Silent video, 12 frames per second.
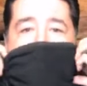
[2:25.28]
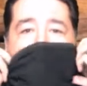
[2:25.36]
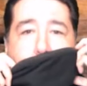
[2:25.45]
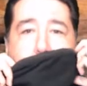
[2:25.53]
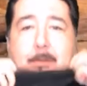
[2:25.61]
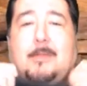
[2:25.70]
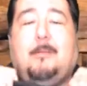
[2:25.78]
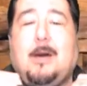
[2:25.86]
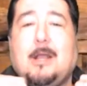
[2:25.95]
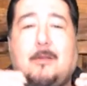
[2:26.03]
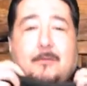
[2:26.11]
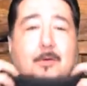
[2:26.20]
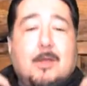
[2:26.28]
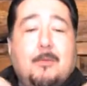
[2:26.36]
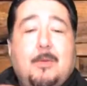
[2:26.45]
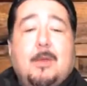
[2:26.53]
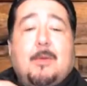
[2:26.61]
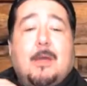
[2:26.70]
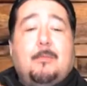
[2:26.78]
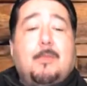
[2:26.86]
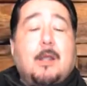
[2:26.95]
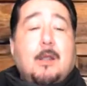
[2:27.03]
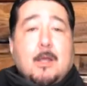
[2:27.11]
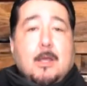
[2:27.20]
hoping the microphone can pick me up
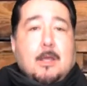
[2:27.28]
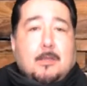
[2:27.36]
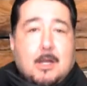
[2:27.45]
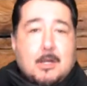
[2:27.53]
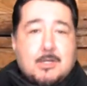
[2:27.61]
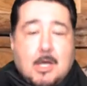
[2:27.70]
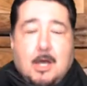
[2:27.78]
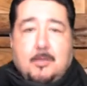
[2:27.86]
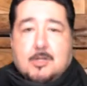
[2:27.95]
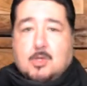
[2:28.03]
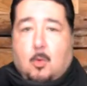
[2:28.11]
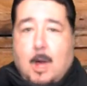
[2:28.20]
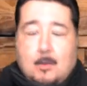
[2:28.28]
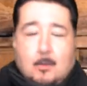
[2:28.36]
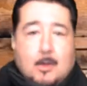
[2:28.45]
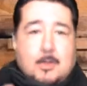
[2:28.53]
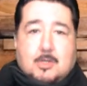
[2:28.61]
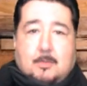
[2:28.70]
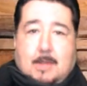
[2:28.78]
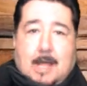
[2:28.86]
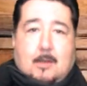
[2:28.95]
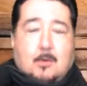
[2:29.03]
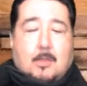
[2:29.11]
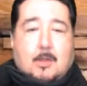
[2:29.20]
there. There's a white one, there's a
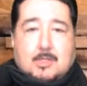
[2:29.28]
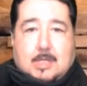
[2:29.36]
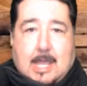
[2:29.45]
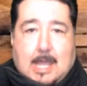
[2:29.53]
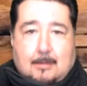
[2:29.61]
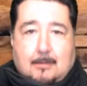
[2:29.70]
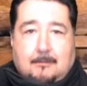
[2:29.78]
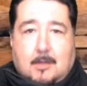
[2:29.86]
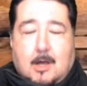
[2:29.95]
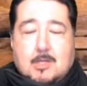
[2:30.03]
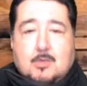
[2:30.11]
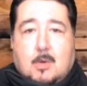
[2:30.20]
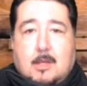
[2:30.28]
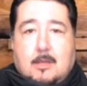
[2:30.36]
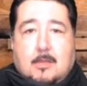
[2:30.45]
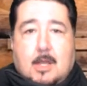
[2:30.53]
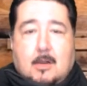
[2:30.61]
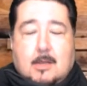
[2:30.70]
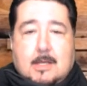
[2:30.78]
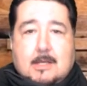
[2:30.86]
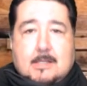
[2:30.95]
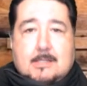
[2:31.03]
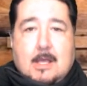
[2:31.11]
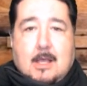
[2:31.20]
black one, there's a camouflage one. There
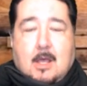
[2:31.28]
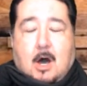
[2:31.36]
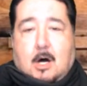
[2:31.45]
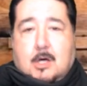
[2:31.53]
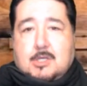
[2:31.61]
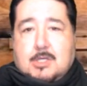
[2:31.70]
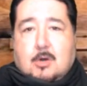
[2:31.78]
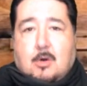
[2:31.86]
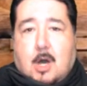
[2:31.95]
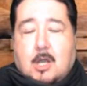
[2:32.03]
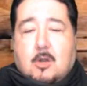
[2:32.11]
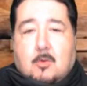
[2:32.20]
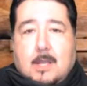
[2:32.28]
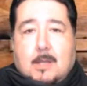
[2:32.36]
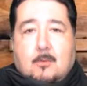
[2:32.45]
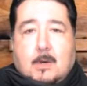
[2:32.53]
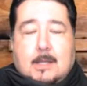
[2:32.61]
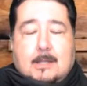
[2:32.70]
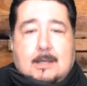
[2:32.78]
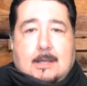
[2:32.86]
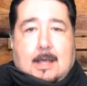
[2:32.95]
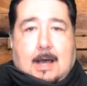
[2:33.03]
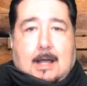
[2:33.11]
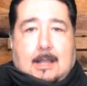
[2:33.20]
is also a green one,
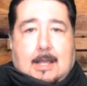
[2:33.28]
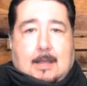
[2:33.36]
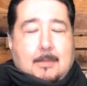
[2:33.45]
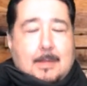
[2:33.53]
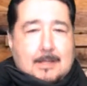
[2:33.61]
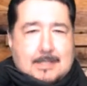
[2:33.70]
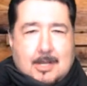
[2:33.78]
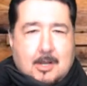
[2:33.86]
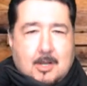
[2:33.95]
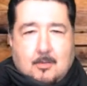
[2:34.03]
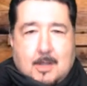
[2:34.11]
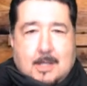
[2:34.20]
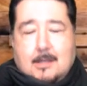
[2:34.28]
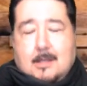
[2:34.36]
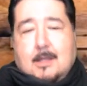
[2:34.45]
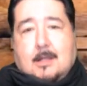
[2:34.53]
like a military green